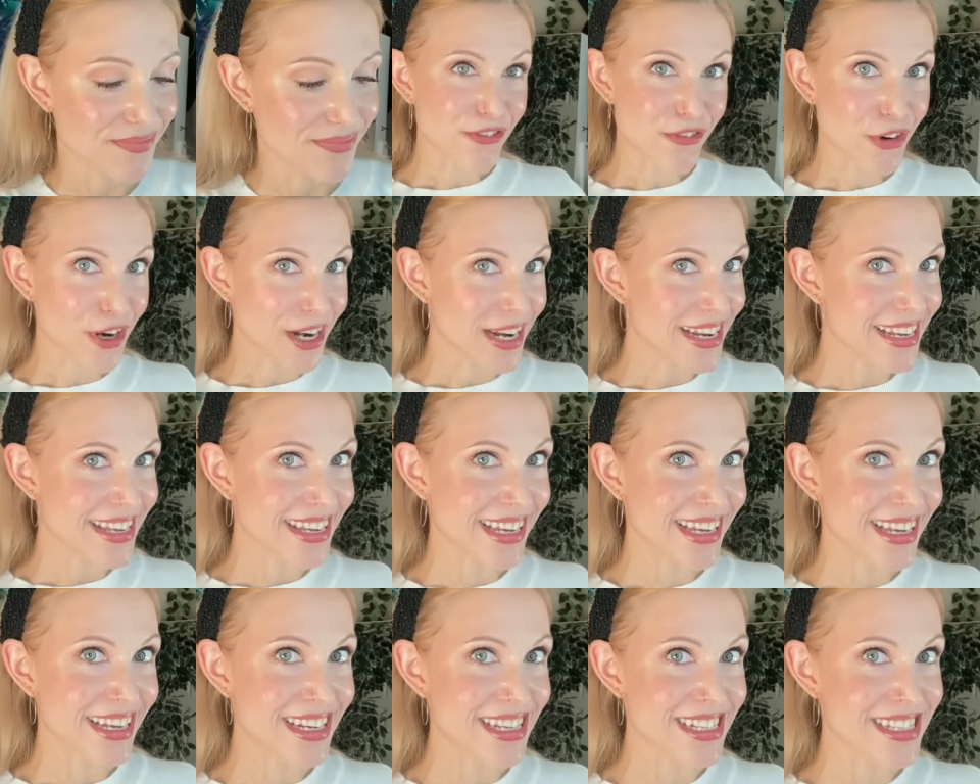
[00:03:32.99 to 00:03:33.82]
Frankie
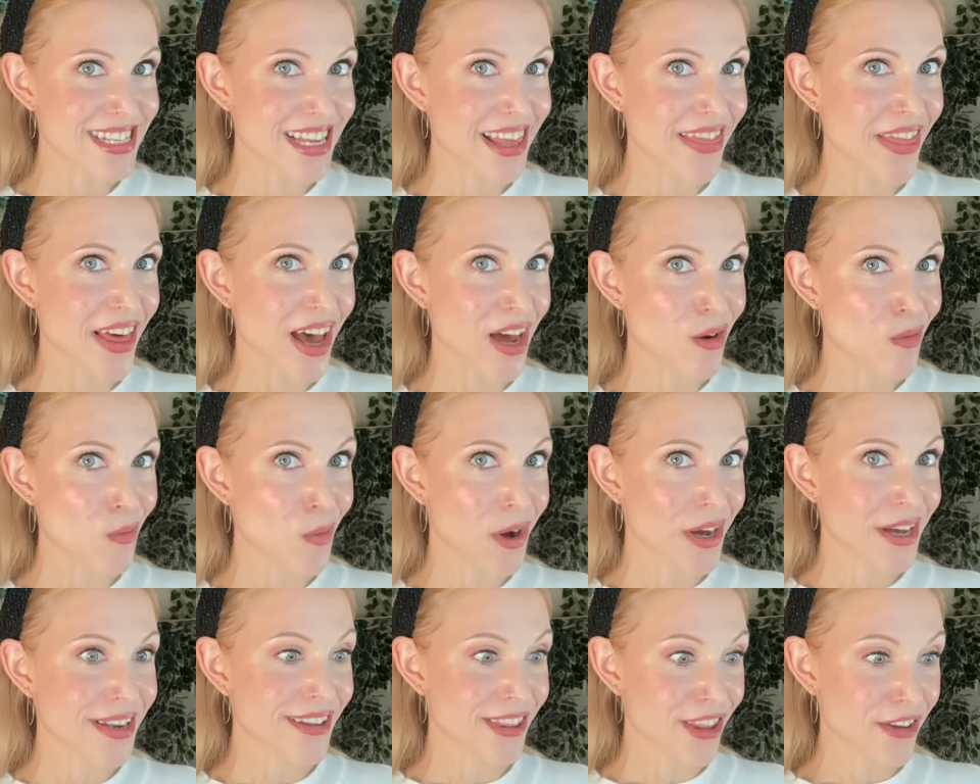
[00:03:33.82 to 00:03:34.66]
is in that
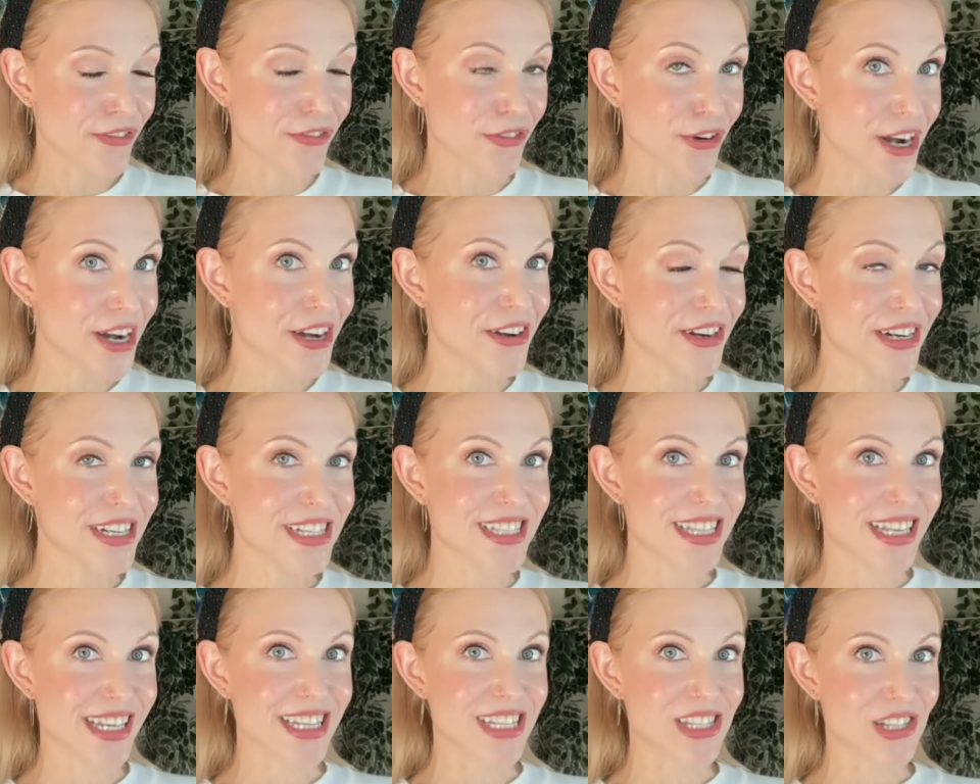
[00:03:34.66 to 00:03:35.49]
one, the fragrance
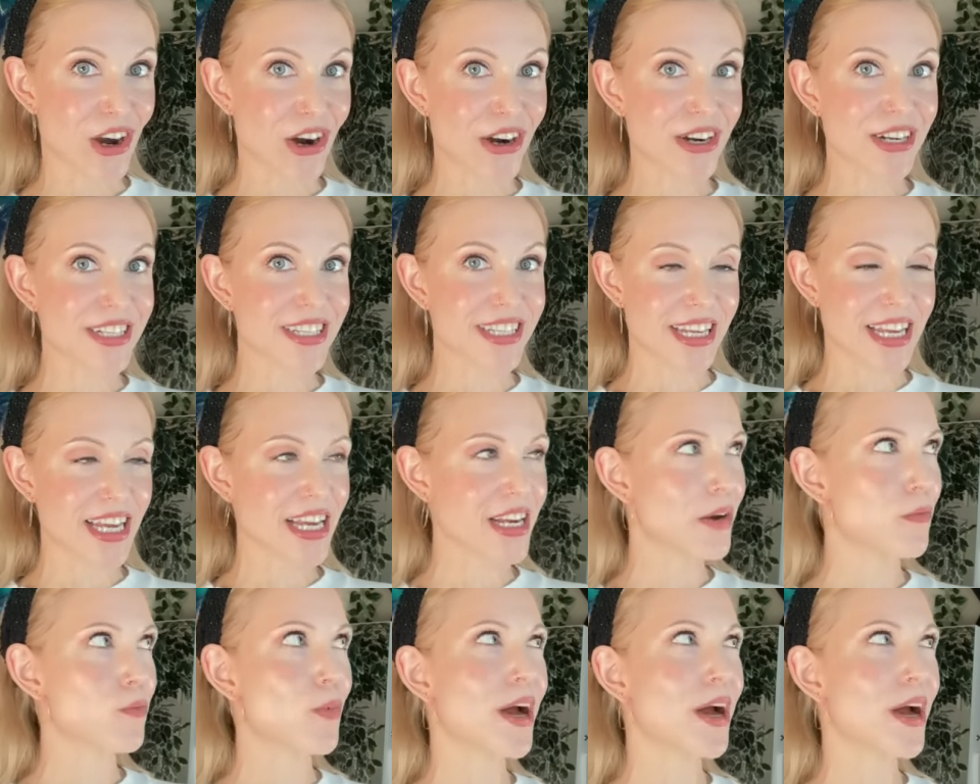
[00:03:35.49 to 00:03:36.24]
that is hard to get.